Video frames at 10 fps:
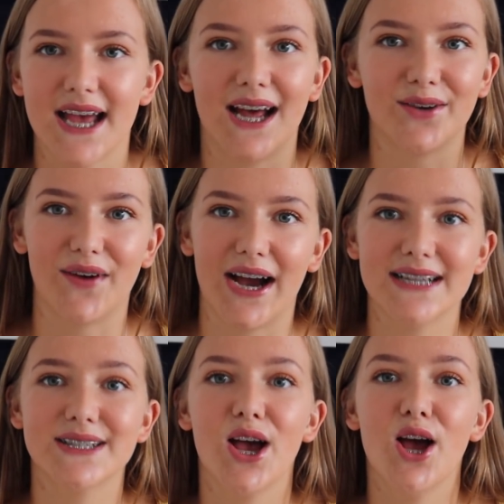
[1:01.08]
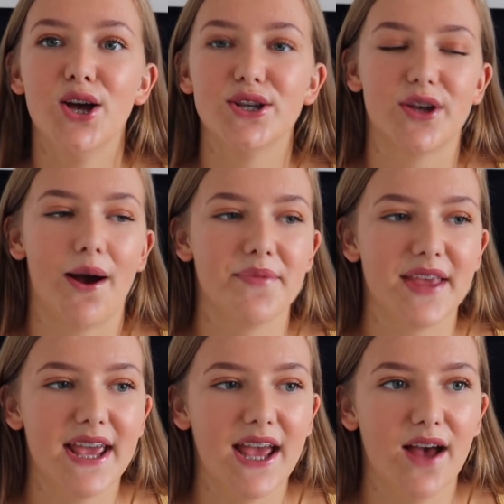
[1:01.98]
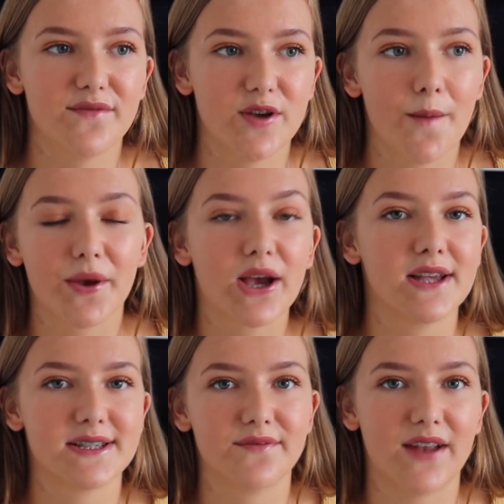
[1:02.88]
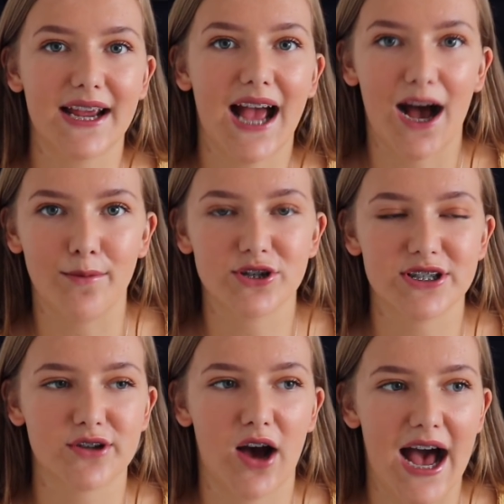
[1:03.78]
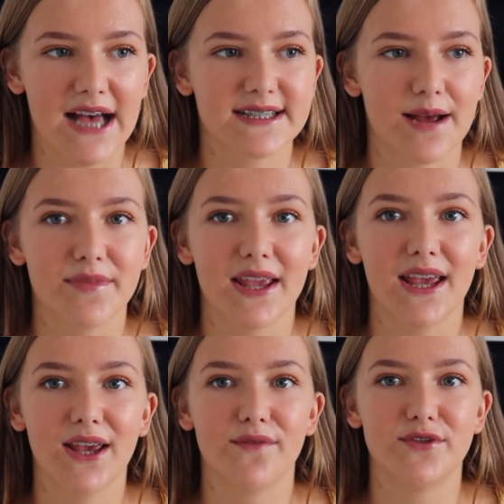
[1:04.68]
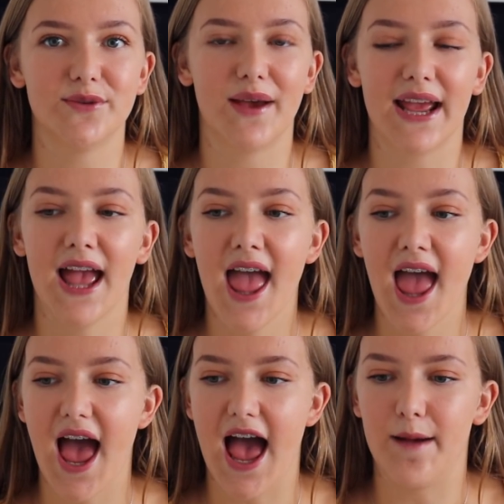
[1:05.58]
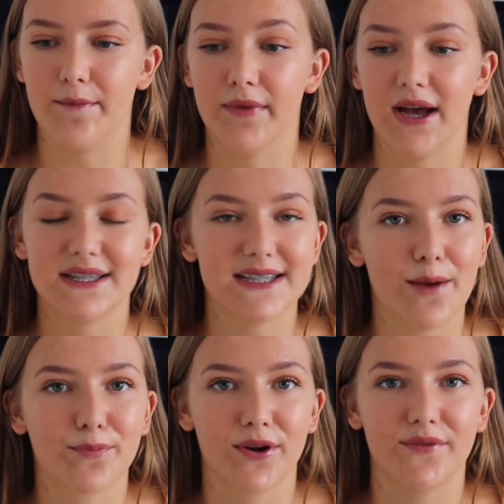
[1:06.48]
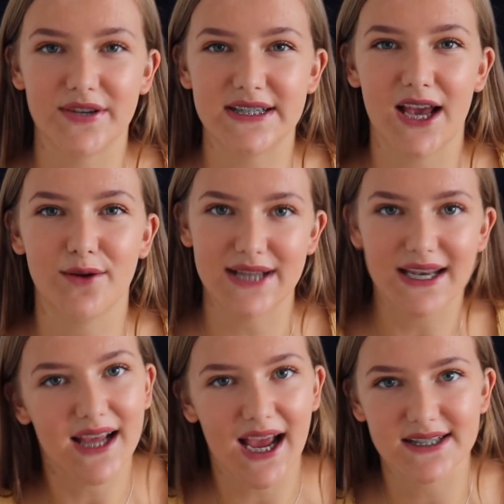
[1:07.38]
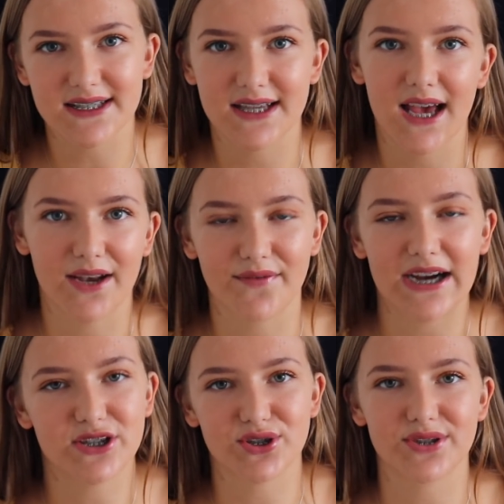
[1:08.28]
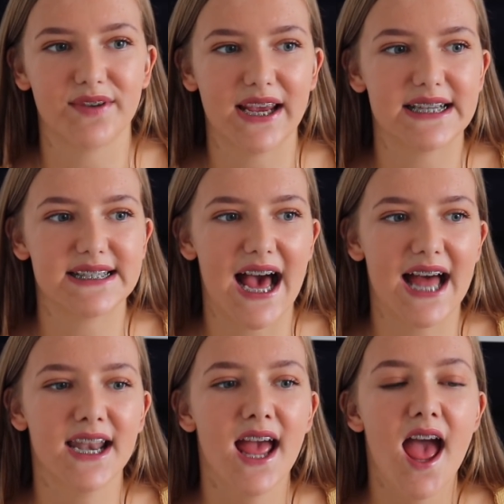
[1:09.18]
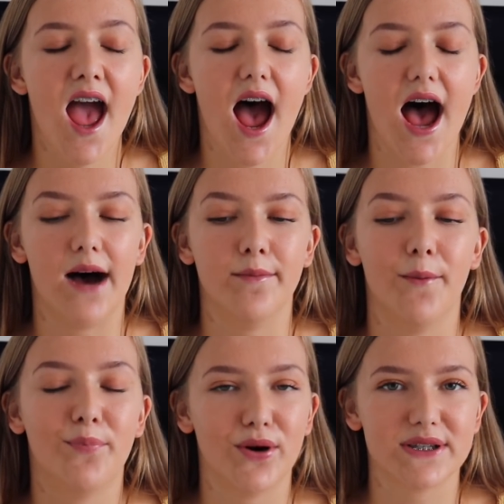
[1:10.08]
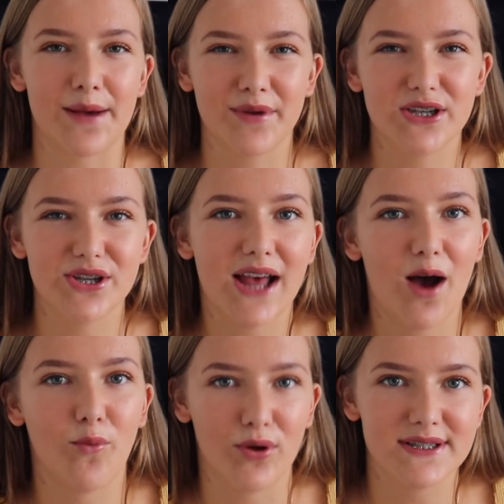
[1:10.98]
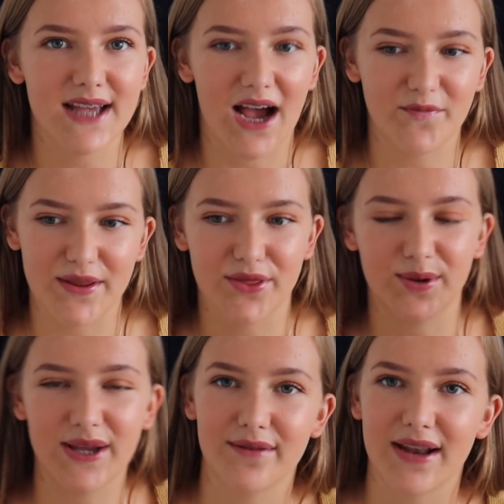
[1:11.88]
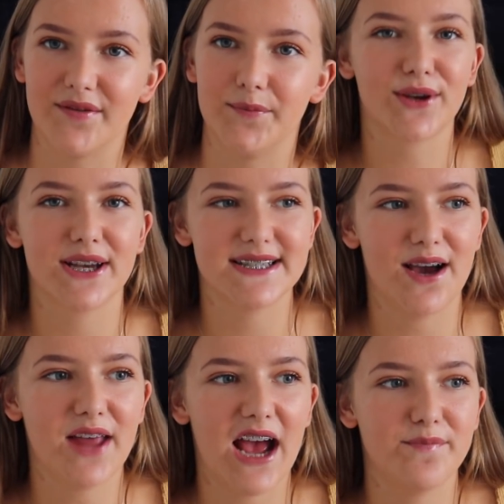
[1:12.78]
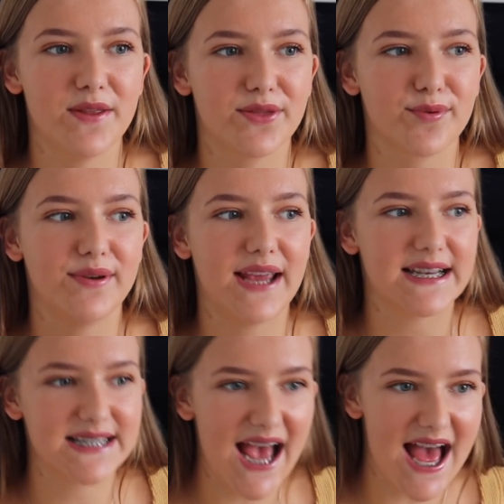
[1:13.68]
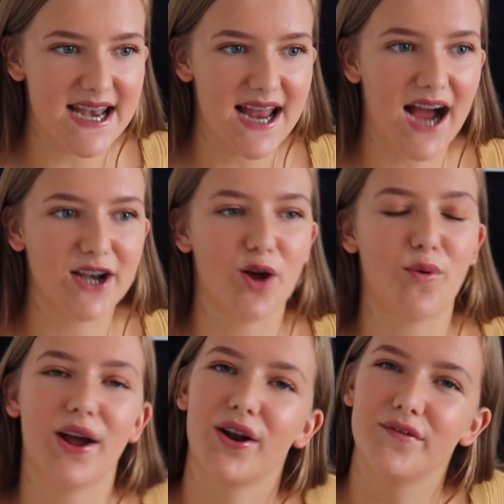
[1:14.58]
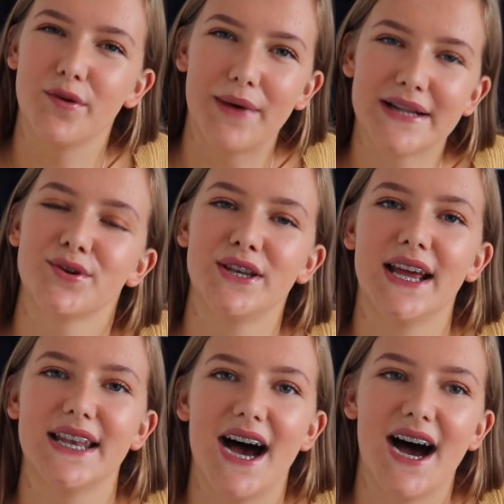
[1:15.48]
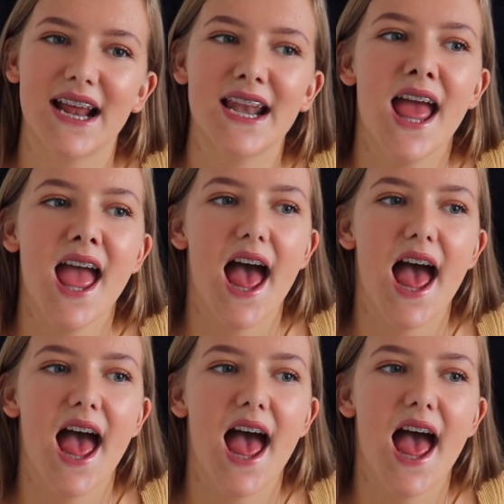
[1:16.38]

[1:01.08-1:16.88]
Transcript: 10 advice. So I'm thinking of doing, because of like how much this got asked, I'm thinking of doing a separate video dedicated to advice just for year 10. But I'm going to do that once I've been through year 11, because now that I've been through year 10 I know what I could have done better in year 9.